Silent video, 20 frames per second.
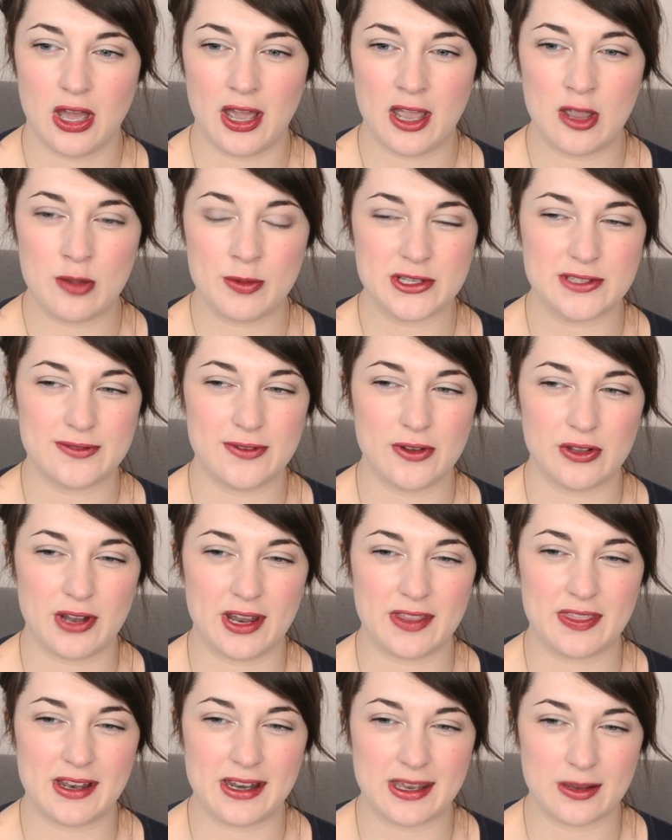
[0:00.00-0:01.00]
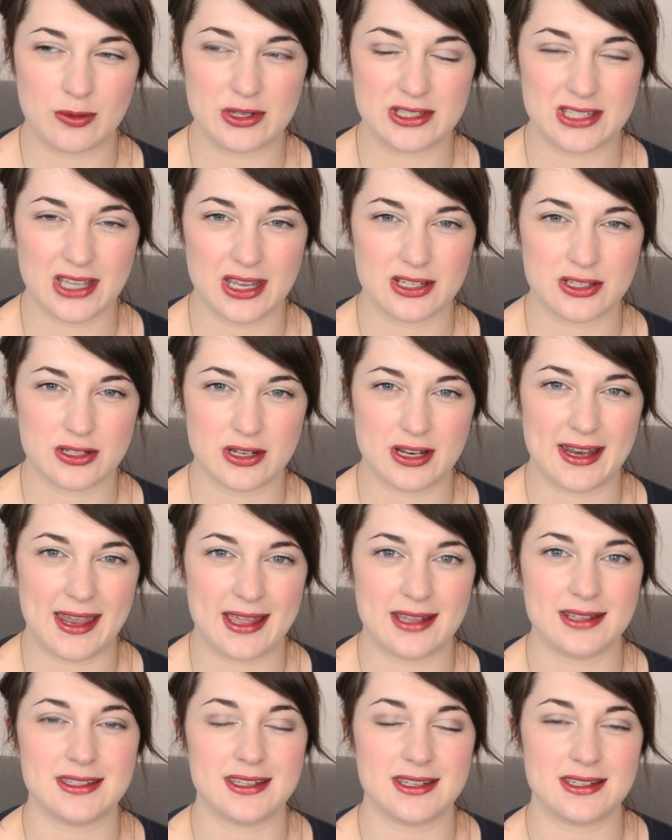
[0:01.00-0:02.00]
I almost feel like the liquid texture
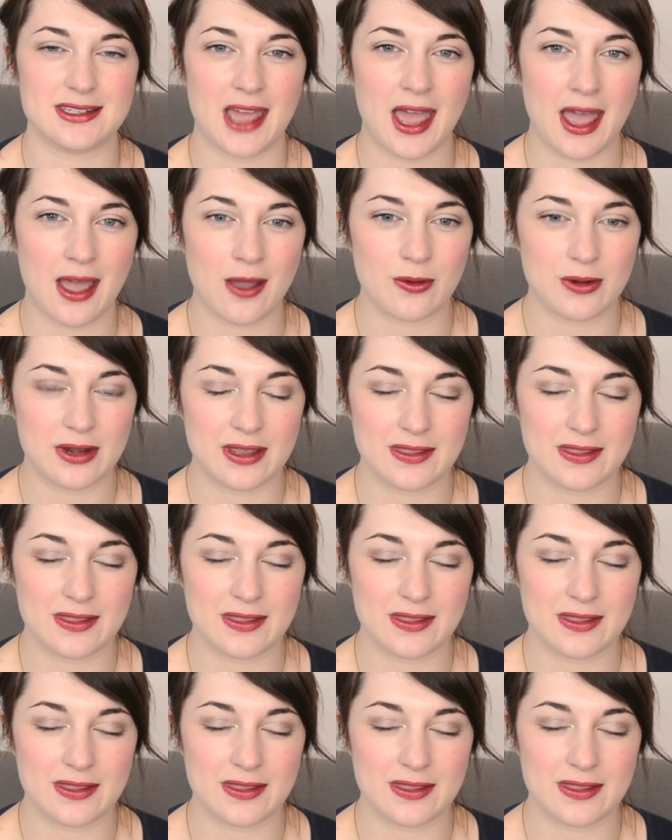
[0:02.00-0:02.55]
lets it down